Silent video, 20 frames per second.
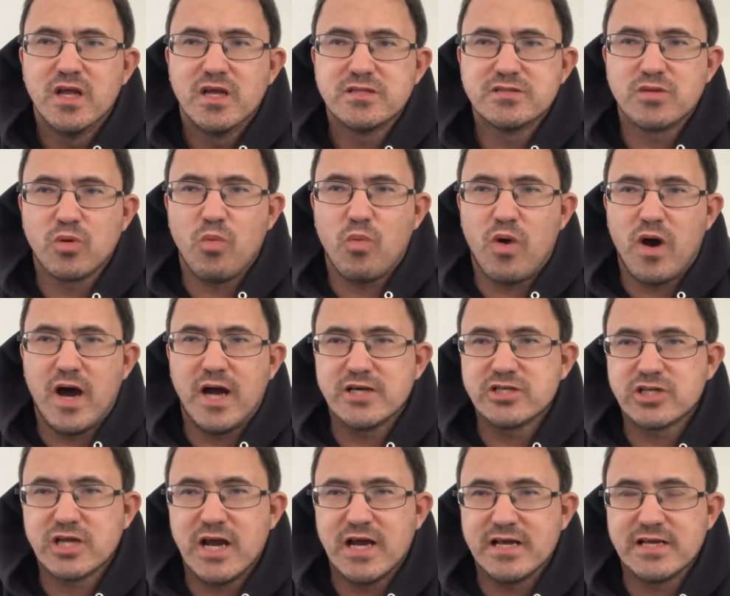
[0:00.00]
to
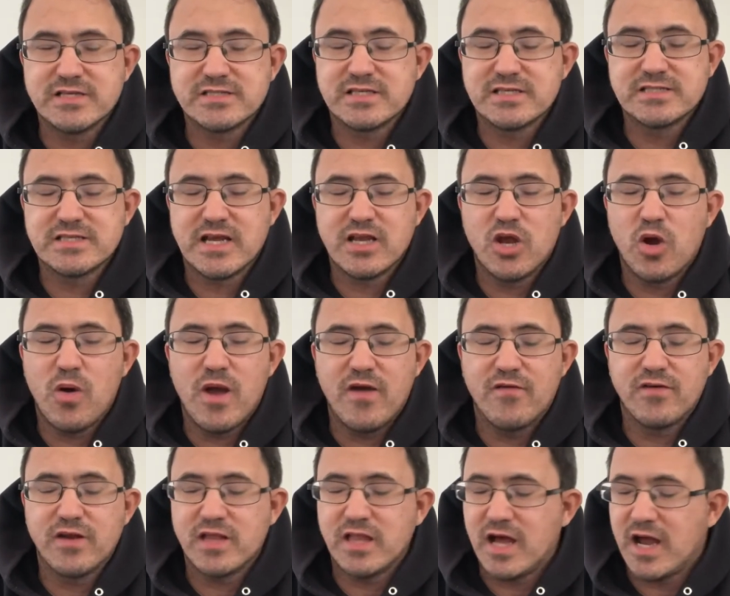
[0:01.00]
watch since I know
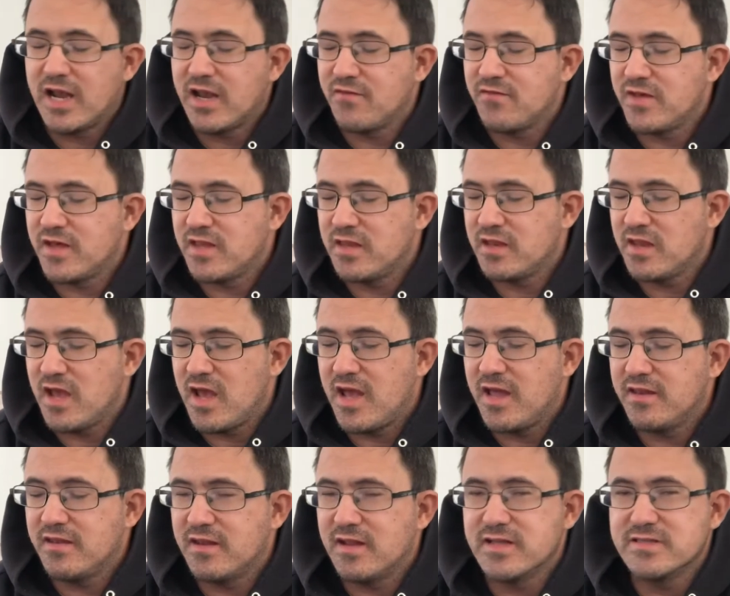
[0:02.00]
every line of it
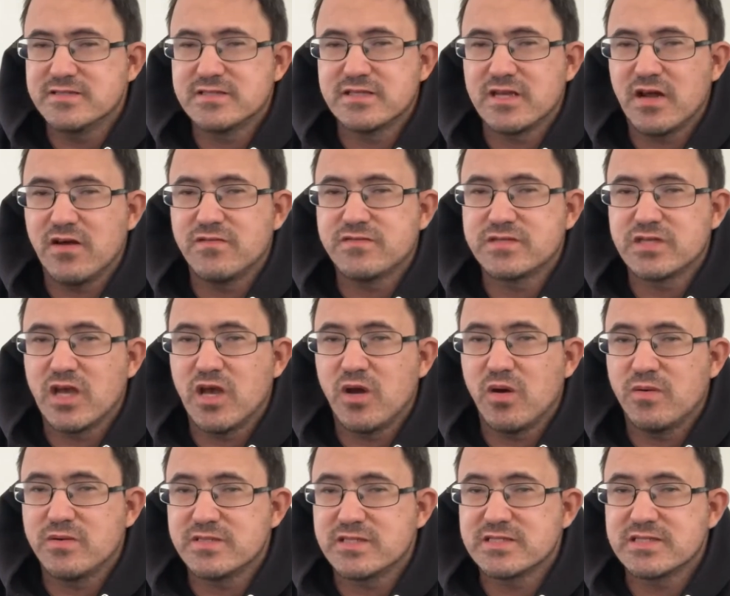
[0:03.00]
and stuff.
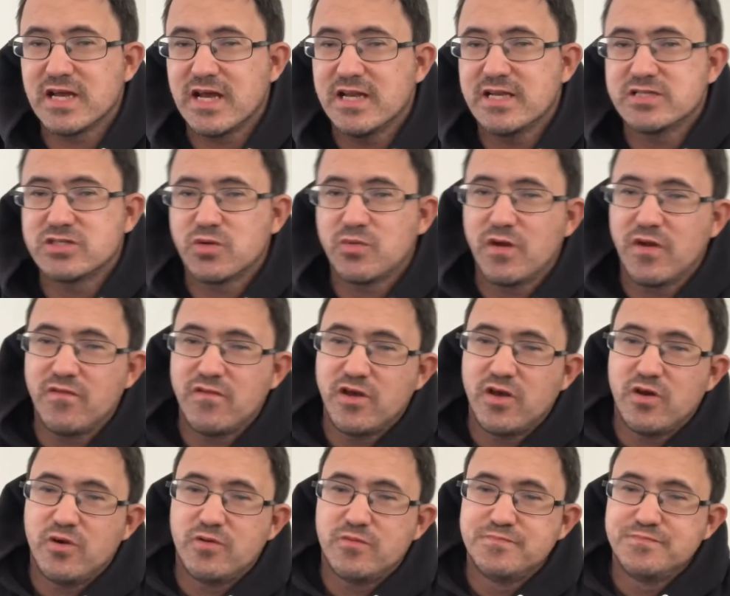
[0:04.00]
So decided to
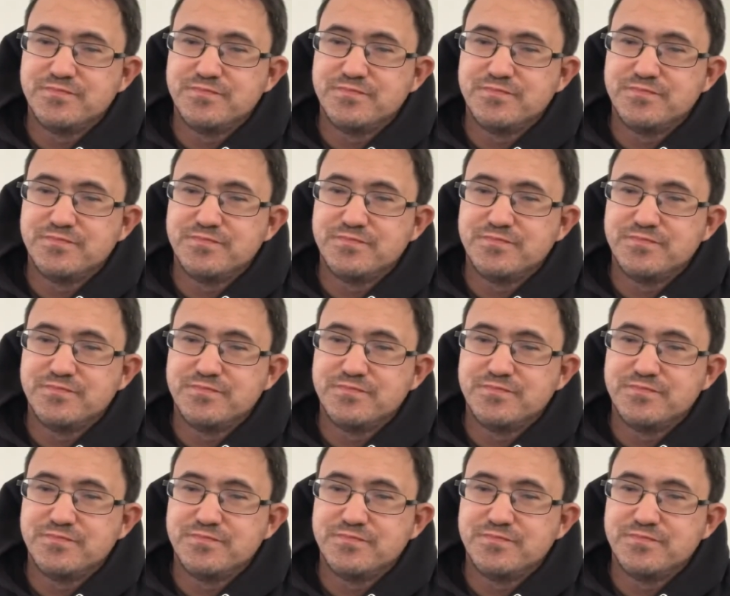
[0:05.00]
review